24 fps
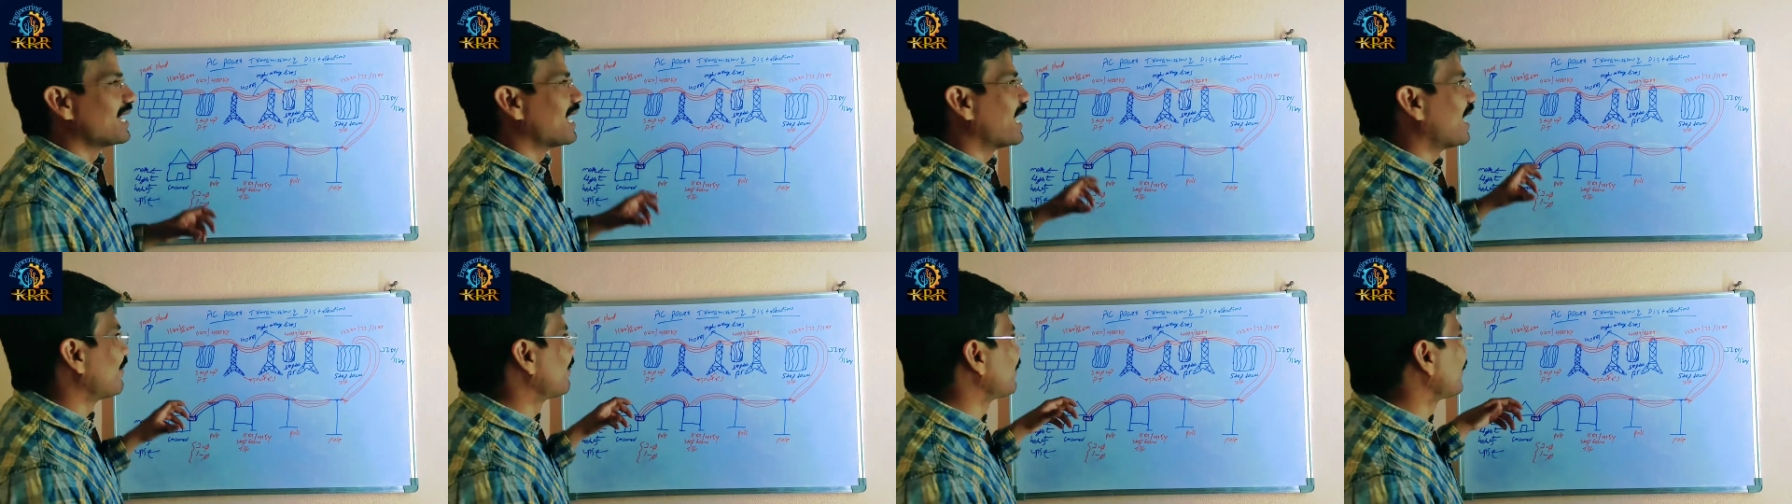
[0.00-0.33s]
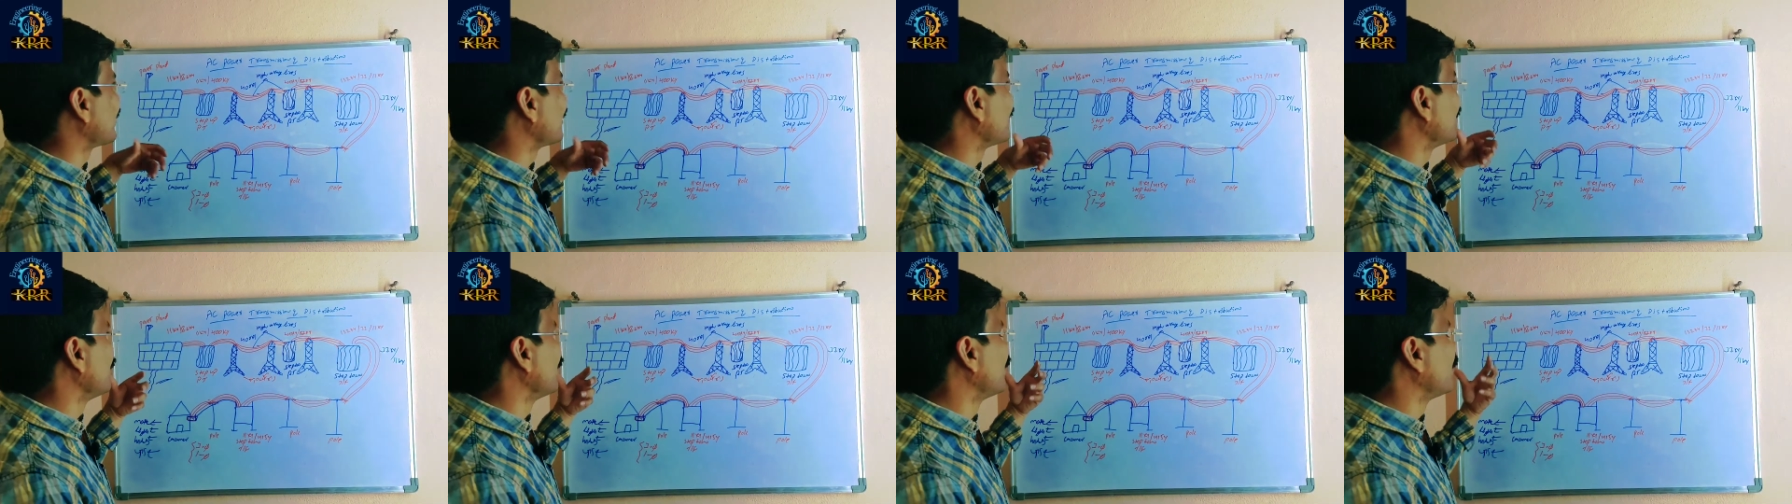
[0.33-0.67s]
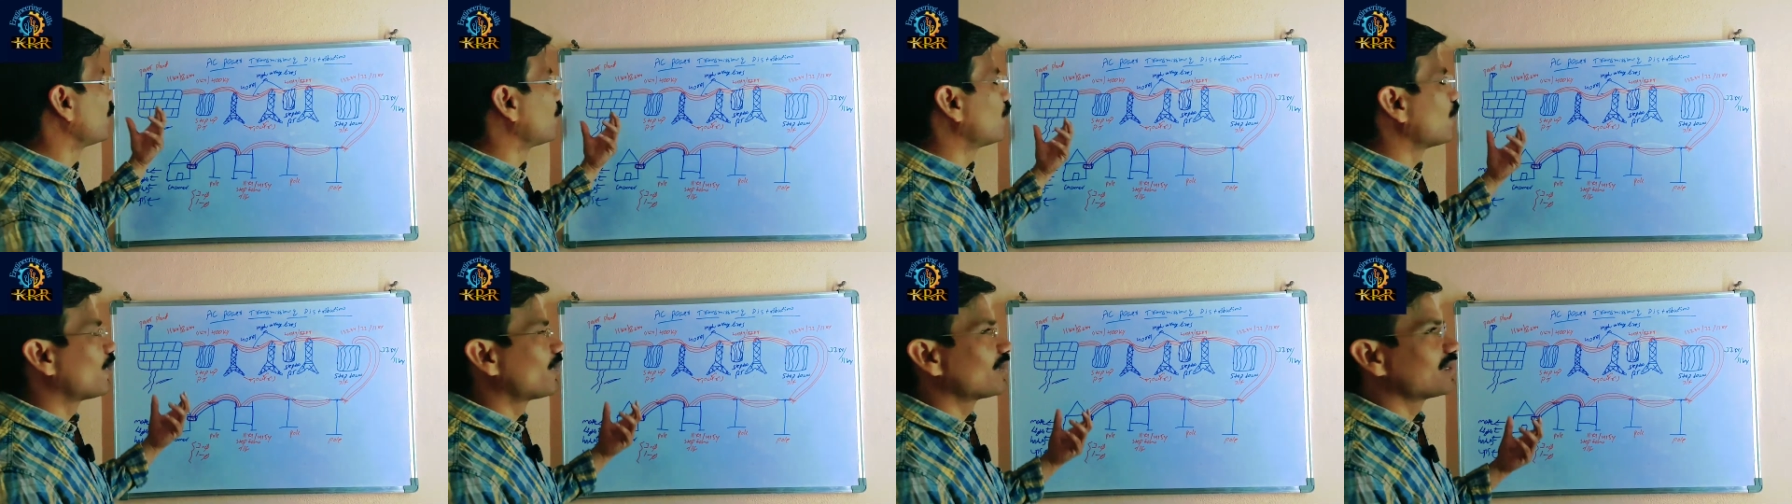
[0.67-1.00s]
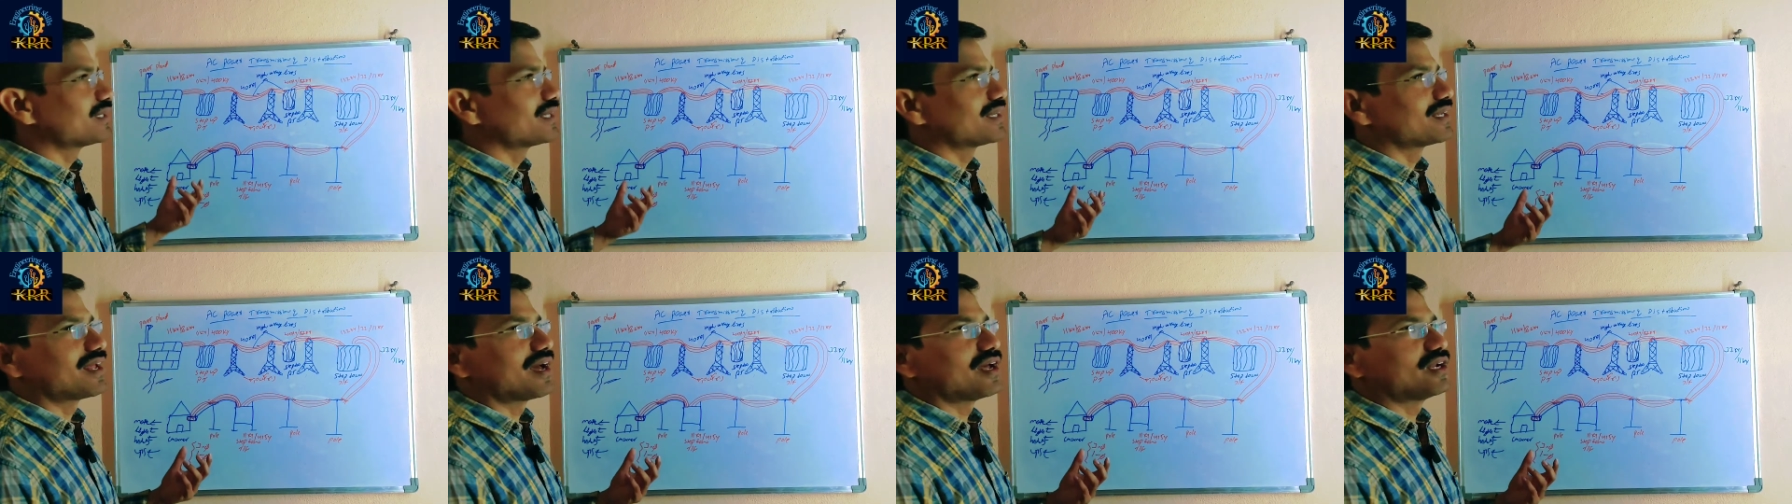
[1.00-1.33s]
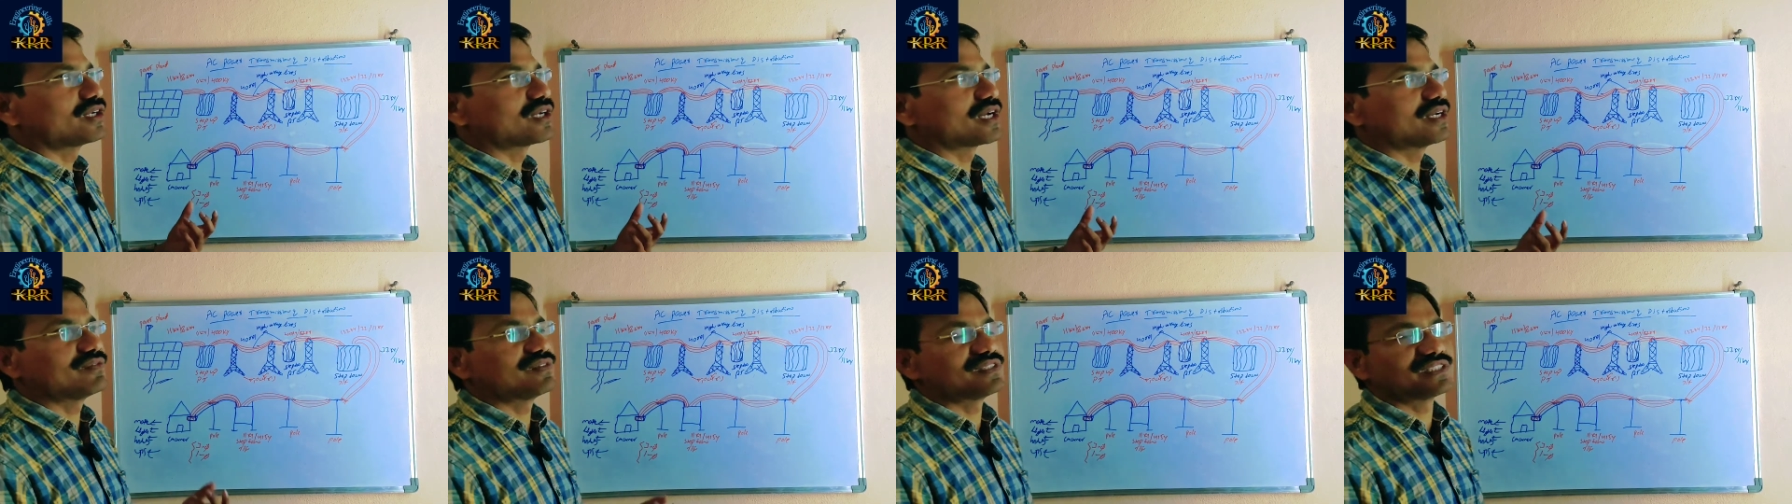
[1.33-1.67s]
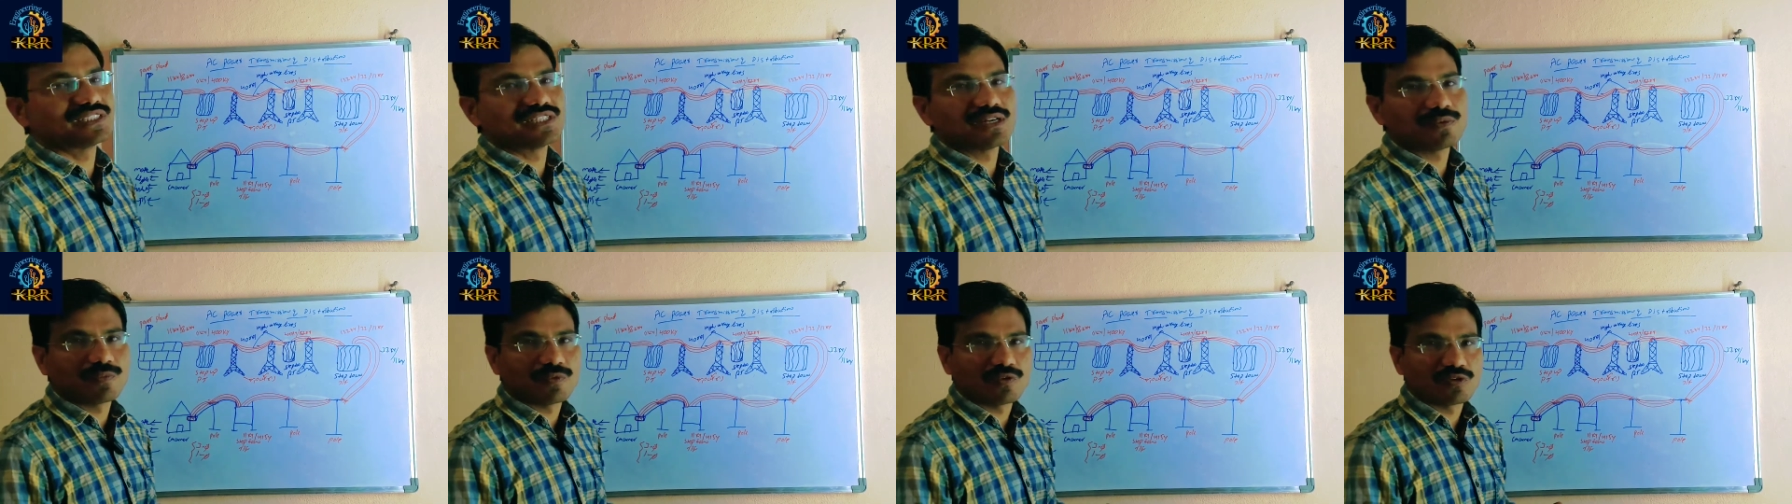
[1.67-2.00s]
After, if you go for the
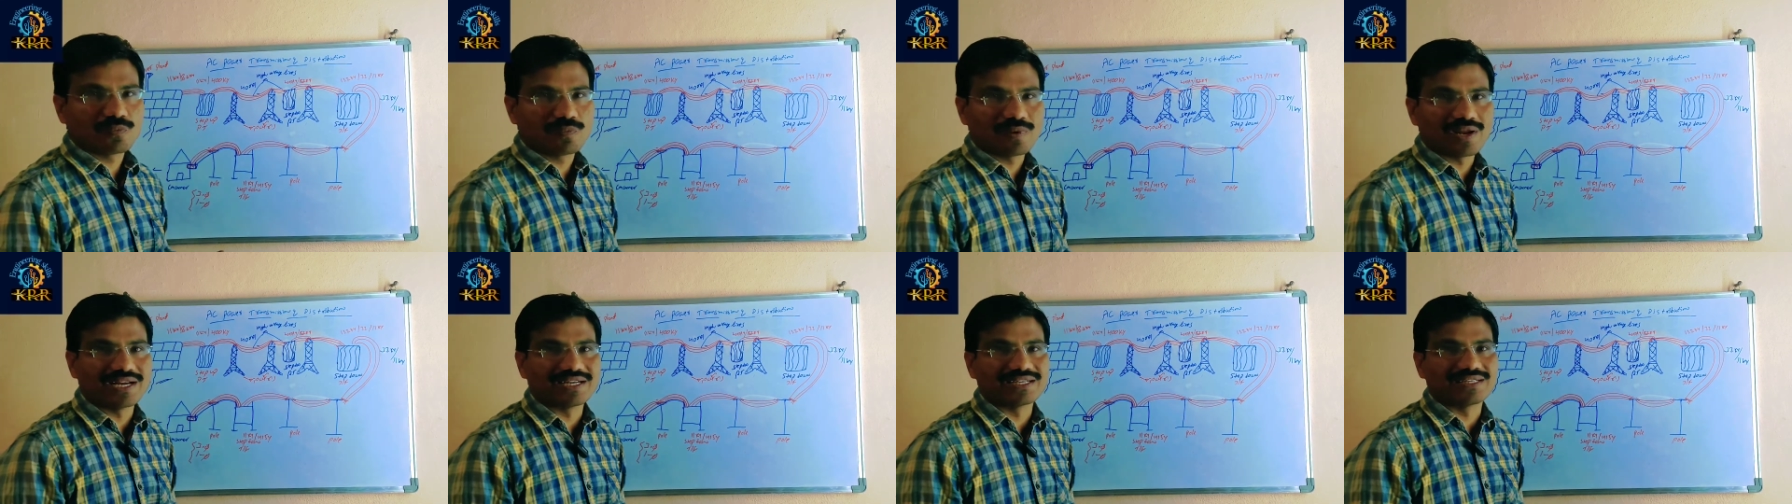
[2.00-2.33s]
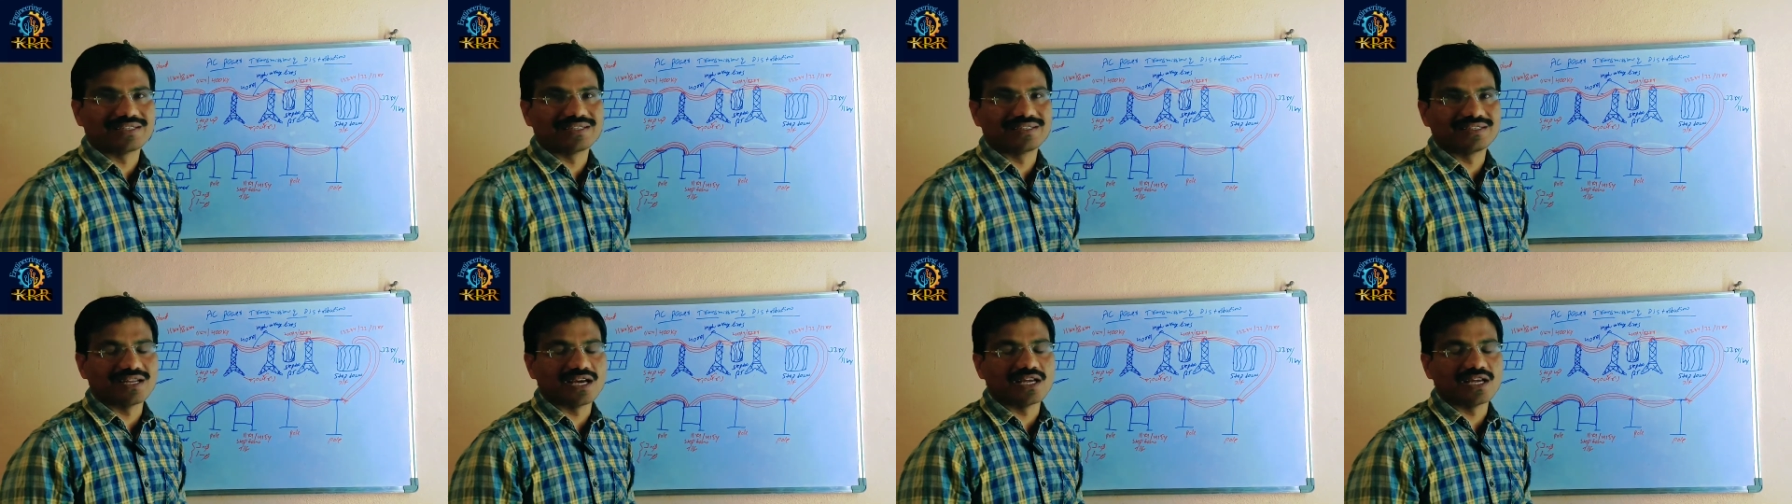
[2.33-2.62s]
non-conventional power plant,